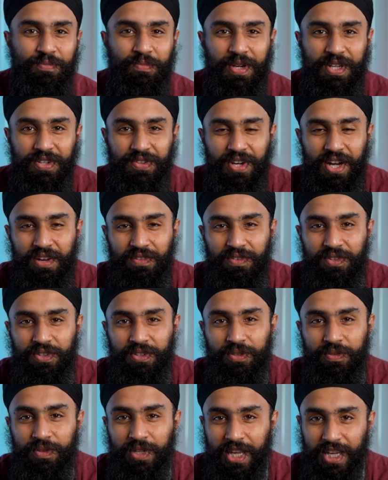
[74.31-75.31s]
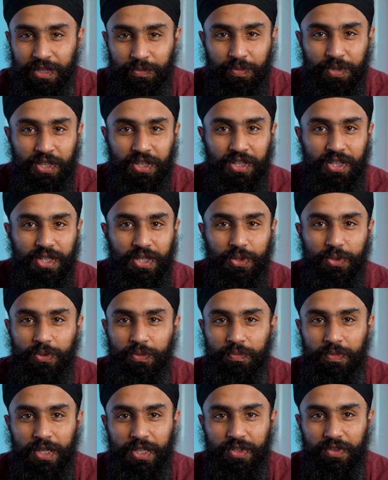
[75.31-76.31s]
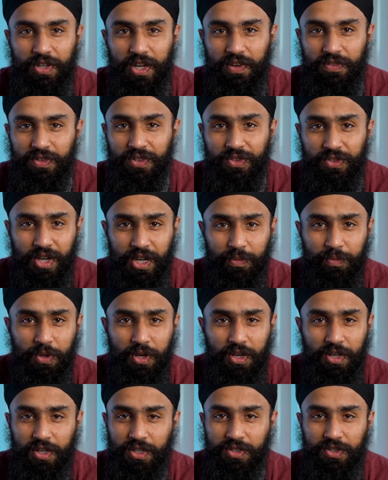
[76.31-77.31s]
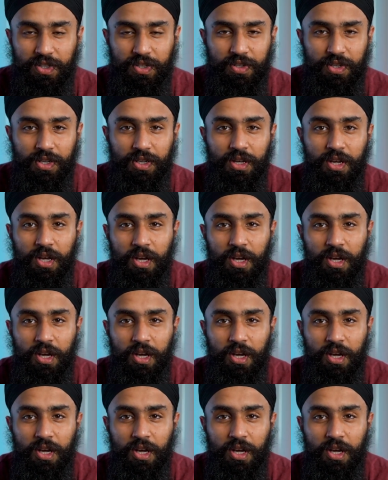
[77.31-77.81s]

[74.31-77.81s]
my travel neck pillow, my travel tripod, etc.